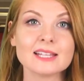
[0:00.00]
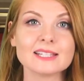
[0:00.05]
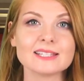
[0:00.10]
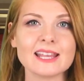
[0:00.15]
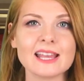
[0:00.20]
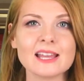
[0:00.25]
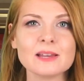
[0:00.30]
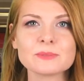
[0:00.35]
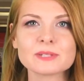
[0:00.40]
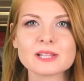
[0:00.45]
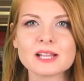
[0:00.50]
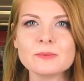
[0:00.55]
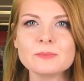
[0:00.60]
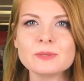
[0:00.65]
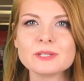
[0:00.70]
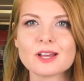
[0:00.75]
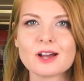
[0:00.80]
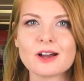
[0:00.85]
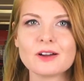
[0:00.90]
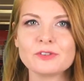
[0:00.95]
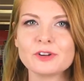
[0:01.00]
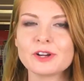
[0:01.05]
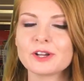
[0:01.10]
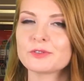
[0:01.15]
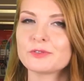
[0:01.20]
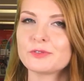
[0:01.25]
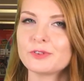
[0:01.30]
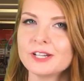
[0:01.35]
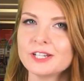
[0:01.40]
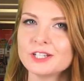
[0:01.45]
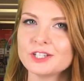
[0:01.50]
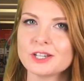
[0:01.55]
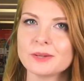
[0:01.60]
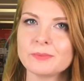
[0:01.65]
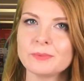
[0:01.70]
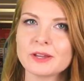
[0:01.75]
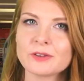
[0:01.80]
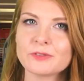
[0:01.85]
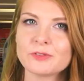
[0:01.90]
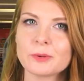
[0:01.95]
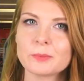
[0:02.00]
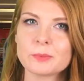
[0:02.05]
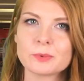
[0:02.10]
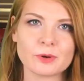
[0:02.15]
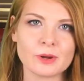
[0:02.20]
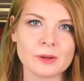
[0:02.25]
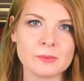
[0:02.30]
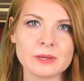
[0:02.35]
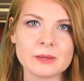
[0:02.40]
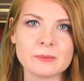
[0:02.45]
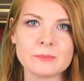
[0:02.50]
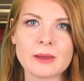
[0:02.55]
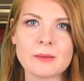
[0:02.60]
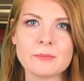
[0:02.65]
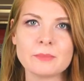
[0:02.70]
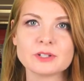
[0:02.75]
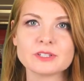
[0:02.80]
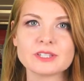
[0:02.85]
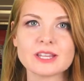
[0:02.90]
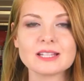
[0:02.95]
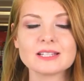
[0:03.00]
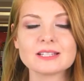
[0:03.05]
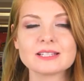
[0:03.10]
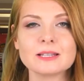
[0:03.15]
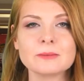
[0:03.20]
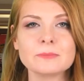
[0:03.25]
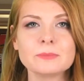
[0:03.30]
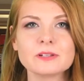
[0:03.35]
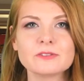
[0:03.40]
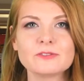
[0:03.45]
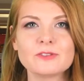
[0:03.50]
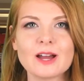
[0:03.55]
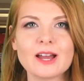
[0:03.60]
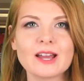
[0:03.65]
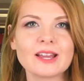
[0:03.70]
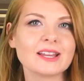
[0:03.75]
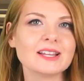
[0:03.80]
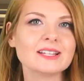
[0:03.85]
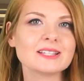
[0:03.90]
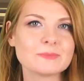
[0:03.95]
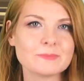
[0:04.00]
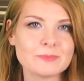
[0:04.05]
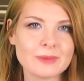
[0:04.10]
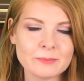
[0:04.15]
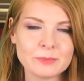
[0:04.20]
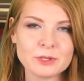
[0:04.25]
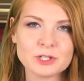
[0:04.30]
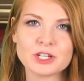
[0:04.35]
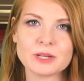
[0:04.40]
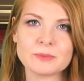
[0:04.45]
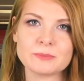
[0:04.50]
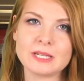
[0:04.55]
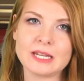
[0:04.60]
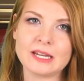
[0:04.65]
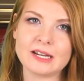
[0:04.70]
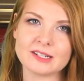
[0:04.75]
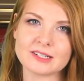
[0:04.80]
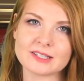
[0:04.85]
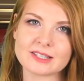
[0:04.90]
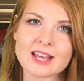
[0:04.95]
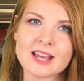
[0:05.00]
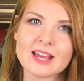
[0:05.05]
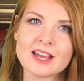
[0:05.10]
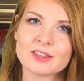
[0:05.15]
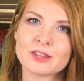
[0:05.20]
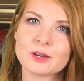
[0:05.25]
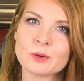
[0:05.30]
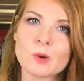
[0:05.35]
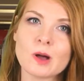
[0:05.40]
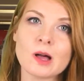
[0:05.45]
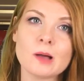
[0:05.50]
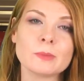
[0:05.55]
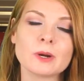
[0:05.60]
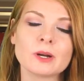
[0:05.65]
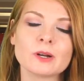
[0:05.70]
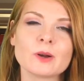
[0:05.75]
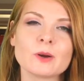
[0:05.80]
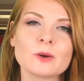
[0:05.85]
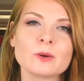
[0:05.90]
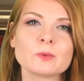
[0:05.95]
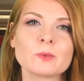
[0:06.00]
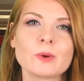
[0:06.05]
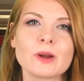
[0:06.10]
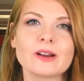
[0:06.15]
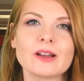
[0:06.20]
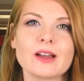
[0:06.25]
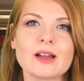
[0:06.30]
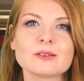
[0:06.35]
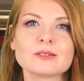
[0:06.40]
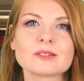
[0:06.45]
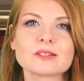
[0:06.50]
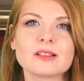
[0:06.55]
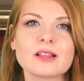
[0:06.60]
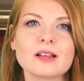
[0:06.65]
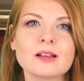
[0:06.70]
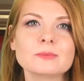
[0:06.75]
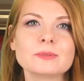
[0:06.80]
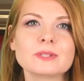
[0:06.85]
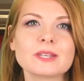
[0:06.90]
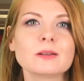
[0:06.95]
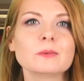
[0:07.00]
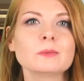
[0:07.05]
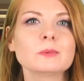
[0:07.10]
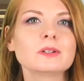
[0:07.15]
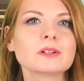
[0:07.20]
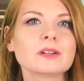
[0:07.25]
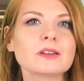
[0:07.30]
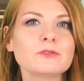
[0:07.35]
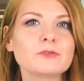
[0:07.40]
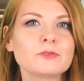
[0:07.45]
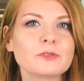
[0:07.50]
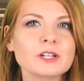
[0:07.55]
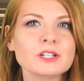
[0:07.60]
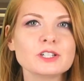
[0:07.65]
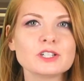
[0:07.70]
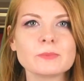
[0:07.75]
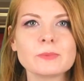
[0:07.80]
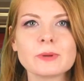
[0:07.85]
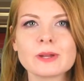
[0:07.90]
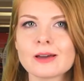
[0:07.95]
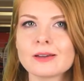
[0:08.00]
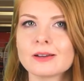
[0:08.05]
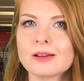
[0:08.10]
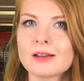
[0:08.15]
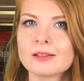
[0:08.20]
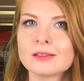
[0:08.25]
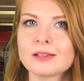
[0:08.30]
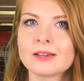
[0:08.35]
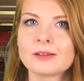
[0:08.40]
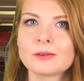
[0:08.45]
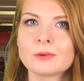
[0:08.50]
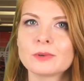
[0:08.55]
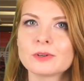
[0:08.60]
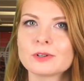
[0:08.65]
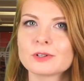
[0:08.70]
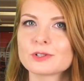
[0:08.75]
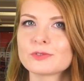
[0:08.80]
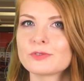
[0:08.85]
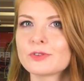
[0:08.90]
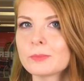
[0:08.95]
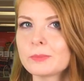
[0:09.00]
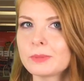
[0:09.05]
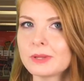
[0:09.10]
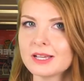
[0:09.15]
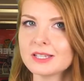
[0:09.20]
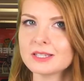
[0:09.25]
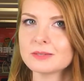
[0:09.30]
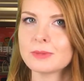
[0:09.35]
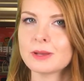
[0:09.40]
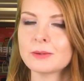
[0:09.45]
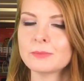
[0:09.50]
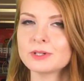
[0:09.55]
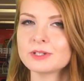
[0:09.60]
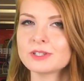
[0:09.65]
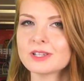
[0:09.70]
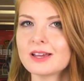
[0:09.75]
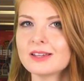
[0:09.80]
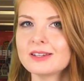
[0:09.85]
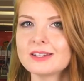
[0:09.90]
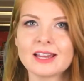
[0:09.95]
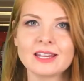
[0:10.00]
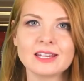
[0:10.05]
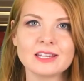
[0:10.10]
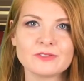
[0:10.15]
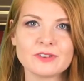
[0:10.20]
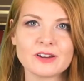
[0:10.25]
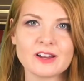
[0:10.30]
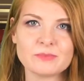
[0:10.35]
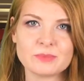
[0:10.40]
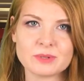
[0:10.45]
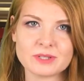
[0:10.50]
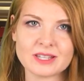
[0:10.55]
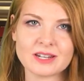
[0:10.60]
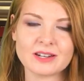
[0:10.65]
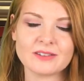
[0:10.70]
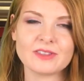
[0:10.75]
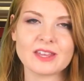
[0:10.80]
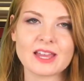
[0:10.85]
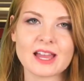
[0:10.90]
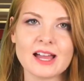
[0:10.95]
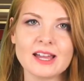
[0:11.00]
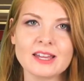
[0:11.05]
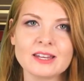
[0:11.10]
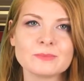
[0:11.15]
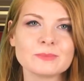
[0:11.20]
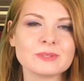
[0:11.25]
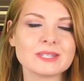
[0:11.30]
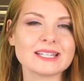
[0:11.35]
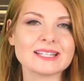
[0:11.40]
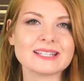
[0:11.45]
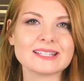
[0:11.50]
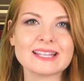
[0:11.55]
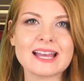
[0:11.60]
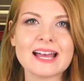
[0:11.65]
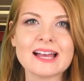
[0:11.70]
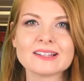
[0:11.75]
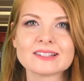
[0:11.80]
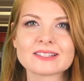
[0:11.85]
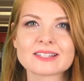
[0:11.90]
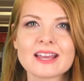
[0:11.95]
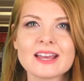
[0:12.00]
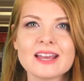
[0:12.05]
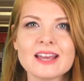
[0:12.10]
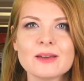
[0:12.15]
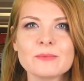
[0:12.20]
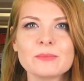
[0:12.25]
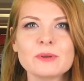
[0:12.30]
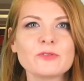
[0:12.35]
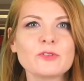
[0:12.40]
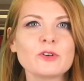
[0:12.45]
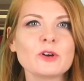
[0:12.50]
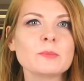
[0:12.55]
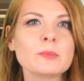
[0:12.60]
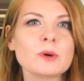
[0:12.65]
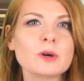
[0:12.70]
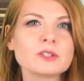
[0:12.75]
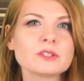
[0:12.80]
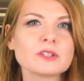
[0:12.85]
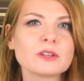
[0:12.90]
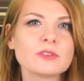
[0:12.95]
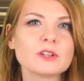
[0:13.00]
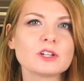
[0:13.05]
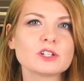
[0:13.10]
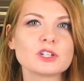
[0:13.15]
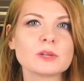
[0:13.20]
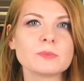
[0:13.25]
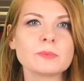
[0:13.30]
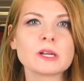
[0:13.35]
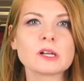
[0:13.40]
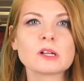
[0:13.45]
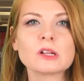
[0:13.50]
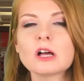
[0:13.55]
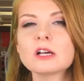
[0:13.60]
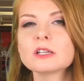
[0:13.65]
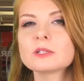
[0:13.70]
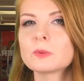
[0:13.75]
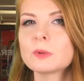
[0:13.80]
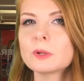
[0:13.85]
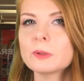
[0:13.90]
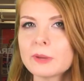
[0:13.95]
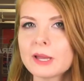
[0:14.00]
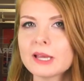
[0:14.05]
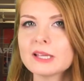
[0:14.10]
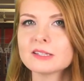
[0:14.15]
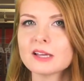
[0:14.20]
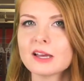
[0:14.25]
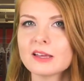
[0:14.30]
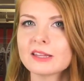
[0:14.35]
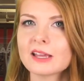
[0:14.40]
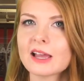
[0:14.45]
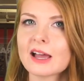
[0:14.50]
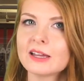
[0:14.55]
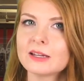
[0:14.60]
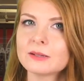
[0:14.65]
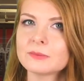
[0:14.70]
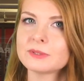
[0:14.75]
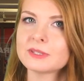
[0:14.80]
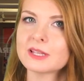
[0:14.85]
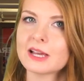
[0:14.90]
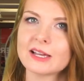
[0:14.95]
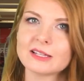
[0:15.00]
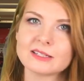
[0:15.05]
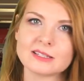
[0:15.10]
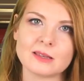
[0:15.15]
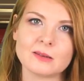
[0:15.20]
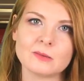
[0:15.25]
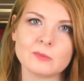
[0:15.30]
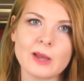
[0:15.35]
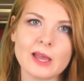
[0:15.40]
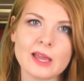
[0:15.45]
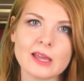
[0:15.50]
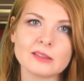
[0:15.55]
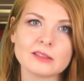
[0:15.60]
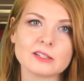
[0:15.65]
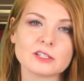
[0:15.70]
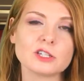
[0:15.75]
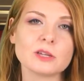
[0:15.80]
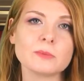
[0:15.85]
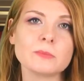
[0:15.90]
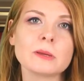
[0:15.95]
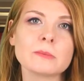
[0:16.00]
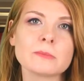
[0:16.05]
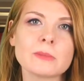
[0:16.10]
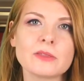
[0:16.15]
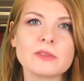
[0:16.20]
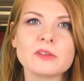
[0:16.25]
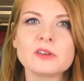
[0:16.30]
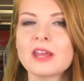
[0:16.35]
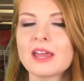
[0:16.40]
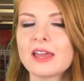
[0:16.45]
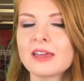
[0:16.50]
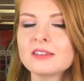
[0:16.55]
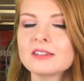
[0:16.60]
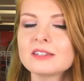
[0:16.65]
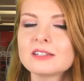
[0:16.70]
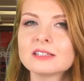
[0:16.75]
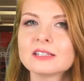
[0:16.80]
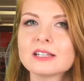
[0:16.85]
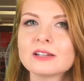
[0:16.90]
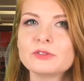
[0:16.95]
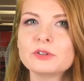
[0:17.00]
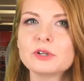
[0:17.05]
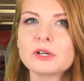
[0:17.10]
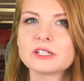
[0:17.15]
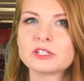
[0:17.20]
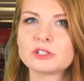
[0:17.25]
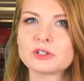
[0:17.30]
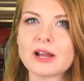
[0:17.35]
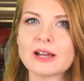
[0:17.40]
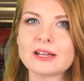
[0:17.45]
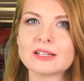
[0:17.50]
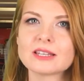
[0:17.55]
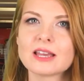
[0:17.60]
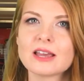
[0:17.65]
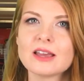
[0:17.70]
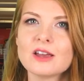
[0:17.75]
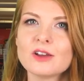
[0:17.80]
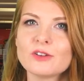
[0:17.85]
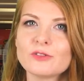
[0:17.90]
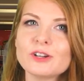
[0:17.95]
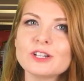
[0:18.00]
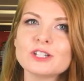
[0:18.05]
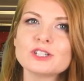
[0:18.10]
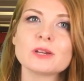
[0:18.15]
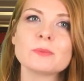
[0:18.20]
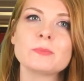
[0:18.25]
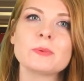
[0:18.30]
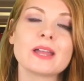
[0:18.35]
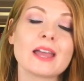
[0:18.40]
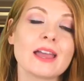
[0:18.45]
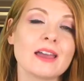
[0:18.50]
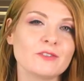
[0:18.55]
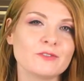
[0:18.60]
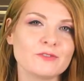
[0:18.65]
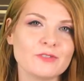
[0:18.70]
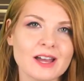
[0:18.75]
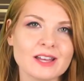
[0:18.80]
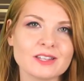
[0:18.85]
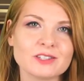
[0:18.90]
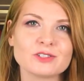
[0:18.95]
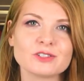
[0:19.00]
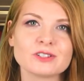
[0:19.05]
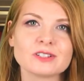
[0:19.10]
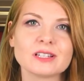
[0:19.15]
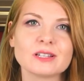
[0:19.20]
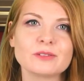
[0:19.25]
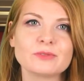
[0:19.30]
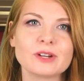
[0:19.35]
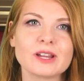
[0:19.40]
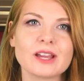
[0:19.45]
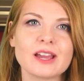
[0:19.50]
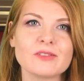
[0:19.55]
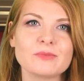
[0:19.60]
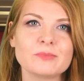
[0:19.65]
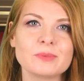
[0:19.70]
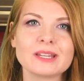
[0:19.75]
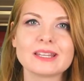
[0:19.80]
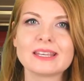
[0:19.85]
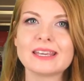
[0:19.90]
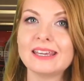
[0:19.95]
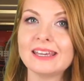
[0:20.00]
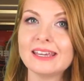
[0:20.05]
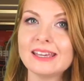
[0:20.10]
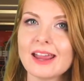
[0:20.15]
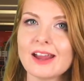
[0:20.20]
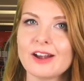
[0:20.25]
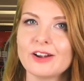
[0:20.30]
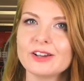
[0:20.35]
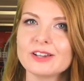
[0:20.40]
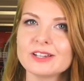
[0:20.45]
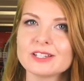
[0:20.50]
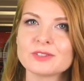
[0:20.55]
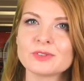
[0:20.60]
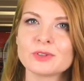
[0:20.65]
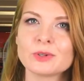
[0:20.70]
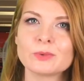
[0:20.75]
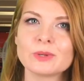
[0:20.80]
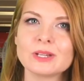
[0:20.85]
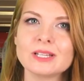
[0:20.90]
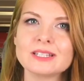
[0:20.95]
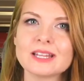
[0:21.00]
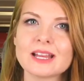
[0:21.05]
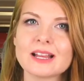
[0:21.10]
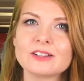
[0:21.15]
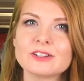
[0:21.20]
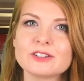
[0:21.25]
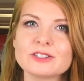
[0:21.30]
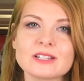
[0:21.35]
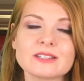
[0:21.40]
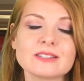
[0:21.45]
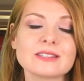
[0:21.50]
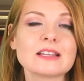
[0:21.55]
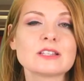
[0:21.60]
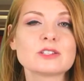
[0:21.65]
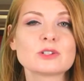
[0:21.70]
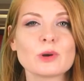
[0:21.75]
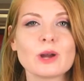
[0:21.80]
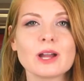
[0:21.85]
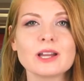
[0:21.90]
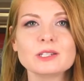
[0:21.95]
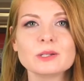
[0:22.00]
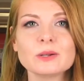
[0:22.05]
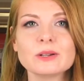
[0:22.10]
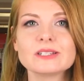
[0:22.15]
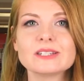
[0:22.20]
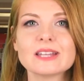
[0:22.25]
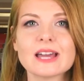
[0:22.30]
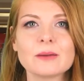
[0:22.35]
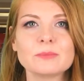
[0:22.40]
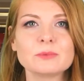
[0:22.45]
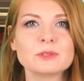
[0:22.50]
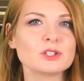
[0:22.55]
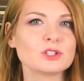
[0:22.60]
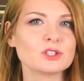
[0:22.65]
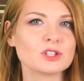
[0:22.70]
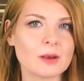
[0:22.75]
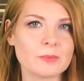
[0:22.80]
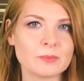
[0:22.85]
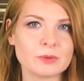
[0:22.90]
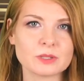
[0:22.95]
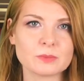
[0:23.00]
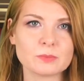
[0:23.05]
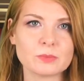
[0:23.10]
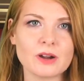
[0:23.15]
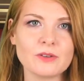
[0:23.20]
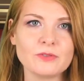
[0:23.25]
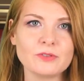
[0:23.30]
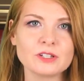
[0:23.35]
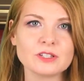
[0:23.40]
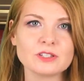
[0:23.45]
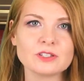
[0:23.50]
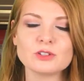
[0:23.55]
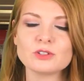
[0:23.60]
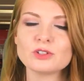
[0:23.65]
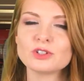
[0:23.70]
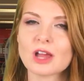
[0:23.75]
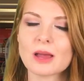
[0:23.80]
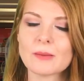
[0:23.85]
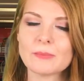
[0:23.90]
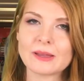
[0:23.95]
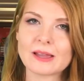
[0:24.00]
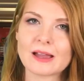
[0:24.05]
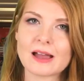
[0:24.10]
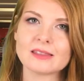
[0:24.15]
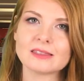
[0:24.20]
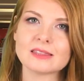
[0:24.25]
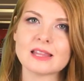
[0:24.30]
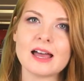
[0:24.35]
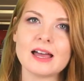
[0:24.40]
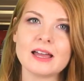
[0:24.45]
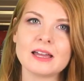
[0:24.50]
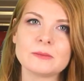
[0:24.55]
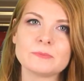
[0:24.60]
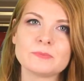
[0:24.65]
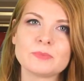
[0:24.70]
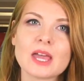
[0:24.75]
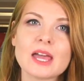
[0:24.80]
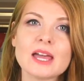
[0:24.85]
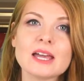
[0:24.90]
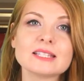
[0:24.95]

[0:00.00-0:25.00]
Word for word: Sam's Club is offering free shipping for premium members and simplifying its membership tiers. The Walmart owned warehouse club said it will give free shipping on online orders for Plus members on 95% of the items it sells. Before, most of their shipping costs were based on the item size and weight, the shipping method, and the delivery address. Free shipping and faster delivery have been key areas for retailers as they try to adapt to shoppers' preference to shopping online.